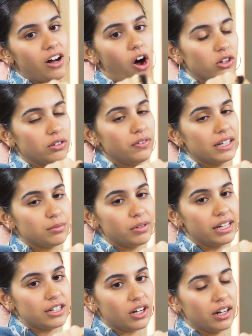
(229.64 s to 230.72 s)
All you fans in
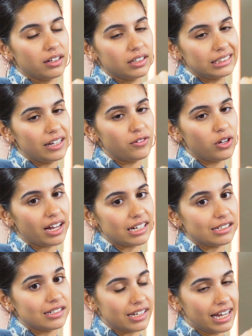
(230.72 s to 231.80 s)
Malaysia, love you
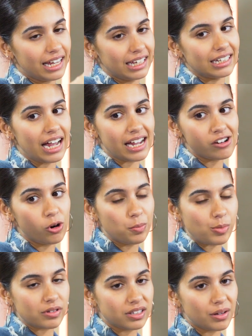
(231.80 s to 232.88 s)
guys, and I hope
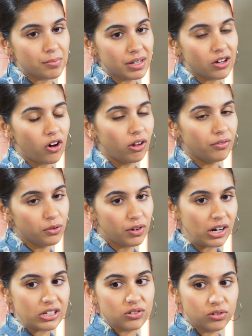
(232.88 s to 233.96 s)
to meet all of you
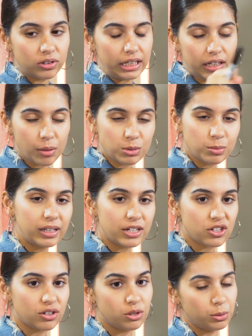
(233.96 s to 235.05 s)
very soon and come to
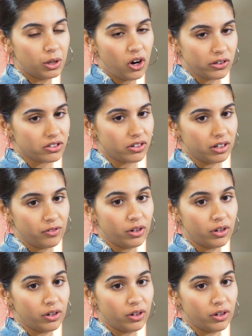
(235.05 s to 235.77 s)
Malaysia and do a concert.